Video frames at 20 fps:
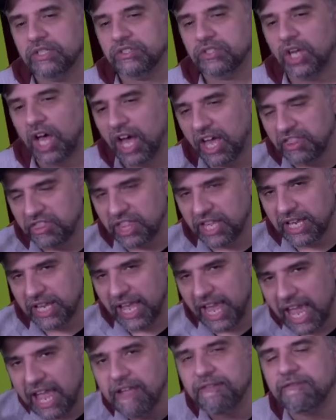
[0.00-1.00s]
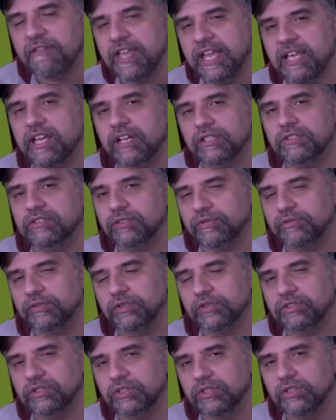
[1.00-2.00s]
So I think if he goes the
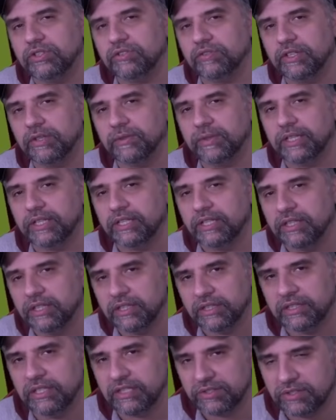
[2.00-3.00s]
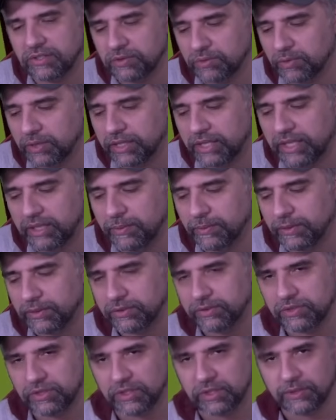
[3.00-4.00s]
4-2-3-1, this is what he will
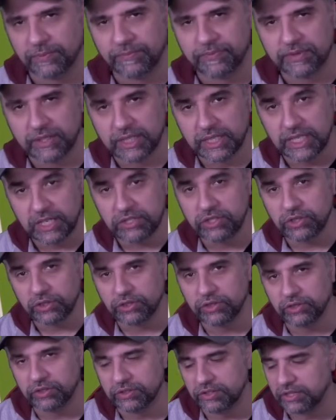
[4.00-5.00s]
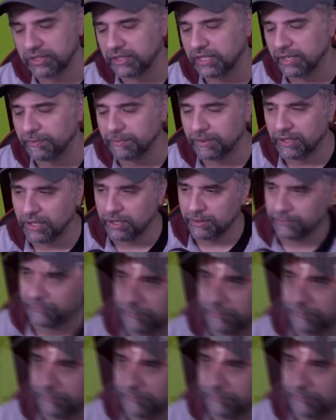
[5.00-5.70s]
do. Get your thoughts in down below.